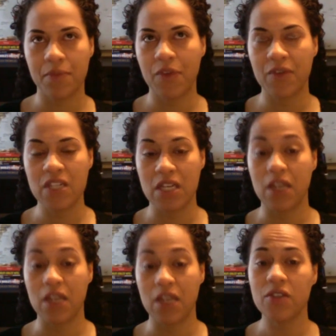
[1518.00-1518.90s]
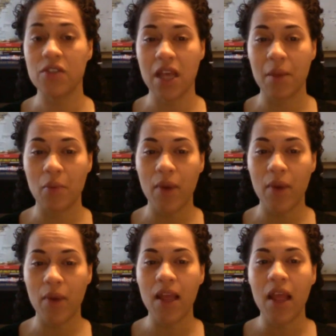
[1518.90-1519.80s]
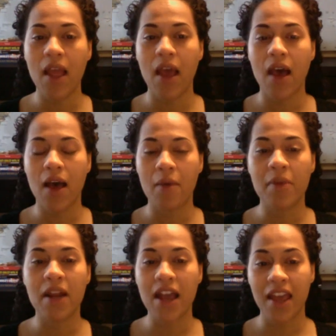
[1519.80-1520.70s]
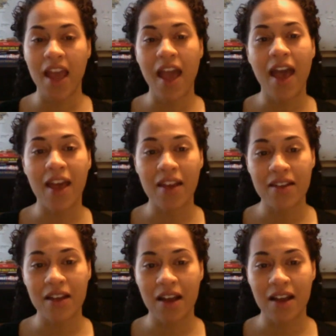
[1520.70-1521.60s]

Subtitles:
15 years at that point, but I had